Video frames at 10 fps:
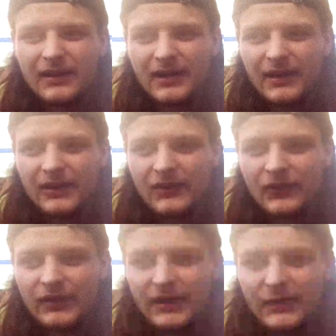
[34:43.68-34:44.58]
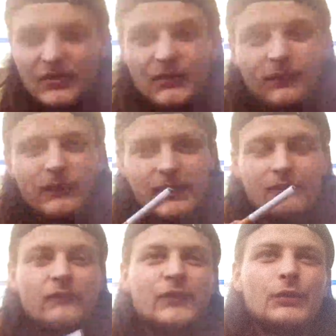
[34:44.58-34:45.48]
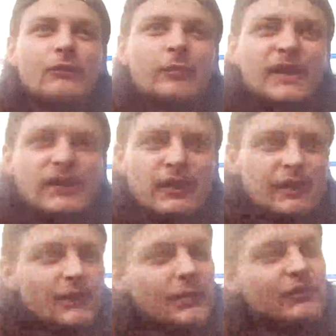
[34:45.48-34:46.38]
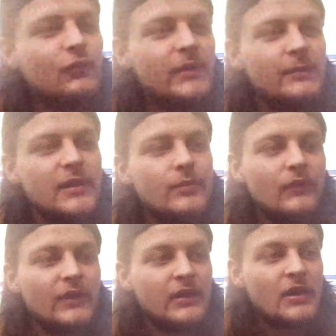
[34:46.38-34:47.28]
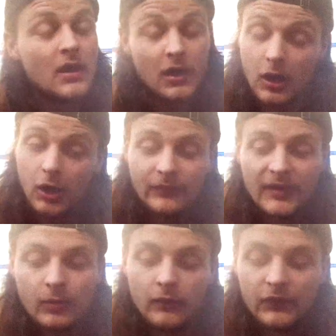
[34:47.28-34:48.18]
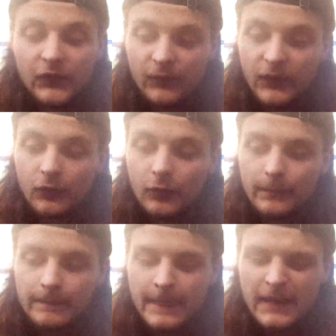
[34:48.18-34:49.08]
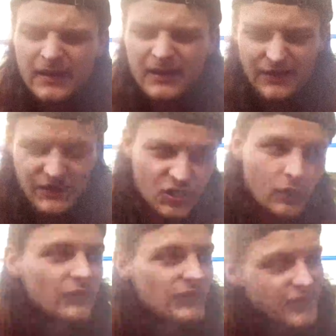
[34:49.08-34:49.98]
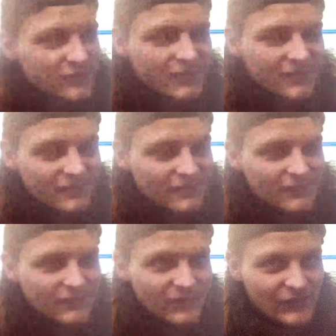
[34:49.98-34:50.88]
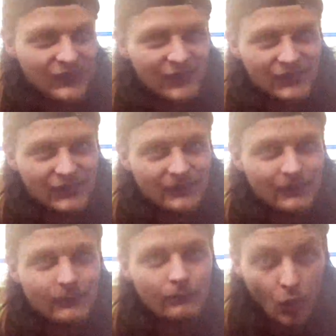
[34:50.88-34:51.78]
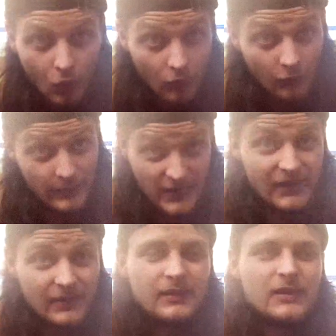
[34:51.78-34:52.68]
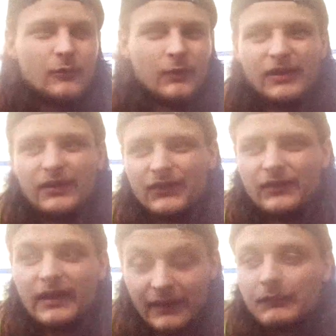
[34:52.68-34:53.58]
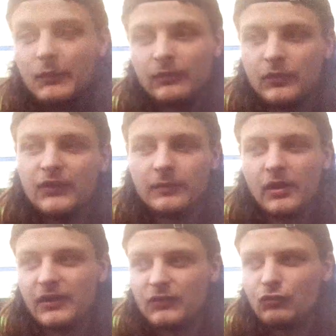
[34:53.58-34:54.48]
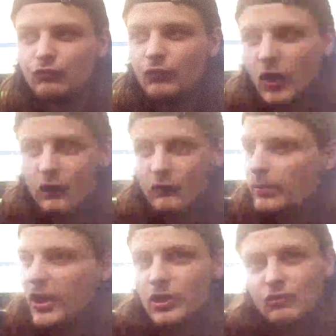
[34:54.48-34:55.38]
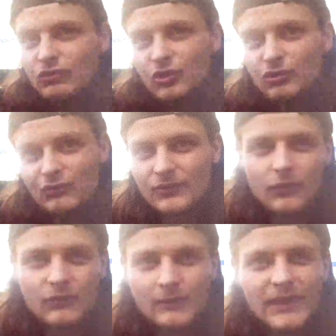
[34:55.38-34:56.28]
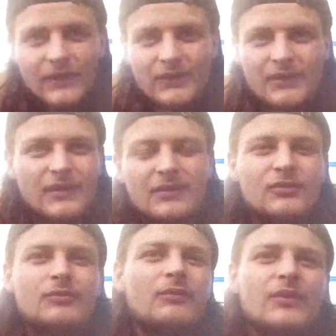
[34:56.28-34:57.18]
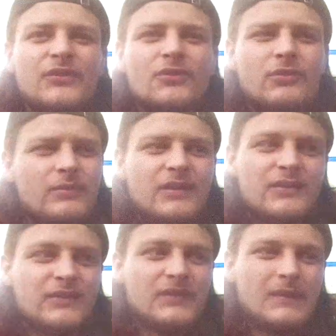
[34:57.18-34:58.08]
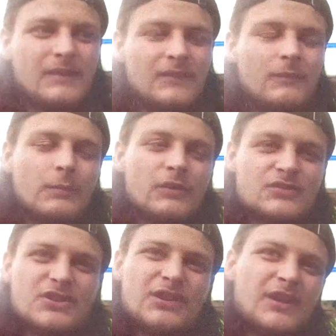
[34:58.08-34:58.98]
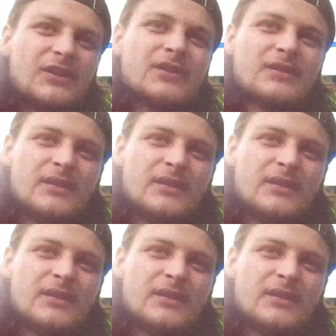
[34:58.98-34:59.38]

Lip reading: I agree. Especially with even films, man. Like there'll be too many people that are hyped up over this film, and then you go and see it, and you're like, this sucks balls, man. Whereas even with music, you're like, this fucking band is sick, this song is amazing, and then you will listen to it and go, this isn't the most generic